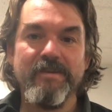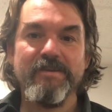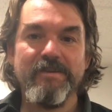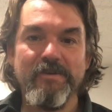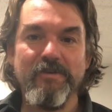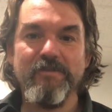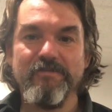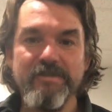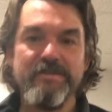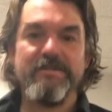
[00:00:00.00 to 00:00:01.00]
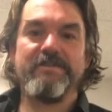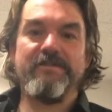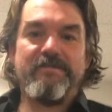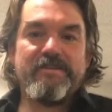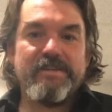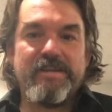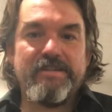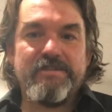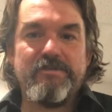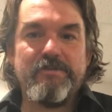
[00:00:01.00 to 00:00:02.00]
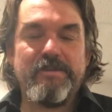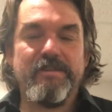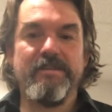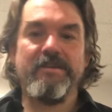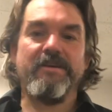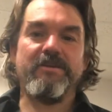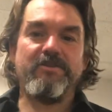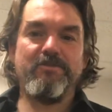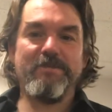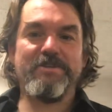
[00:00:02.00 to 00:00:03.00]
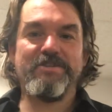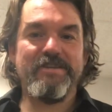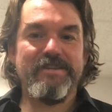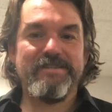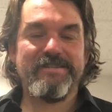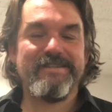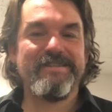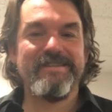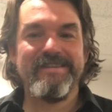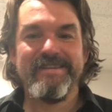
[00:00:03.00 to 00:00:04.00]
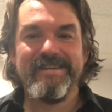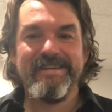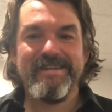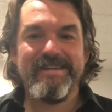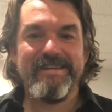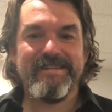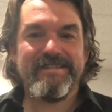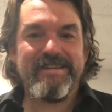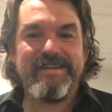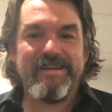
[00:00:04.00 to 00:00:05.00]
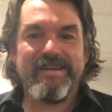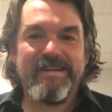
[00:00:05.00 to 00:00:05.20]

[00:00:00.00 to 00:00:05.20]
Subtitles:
You know, if this hand is doing too much of this, it's gonna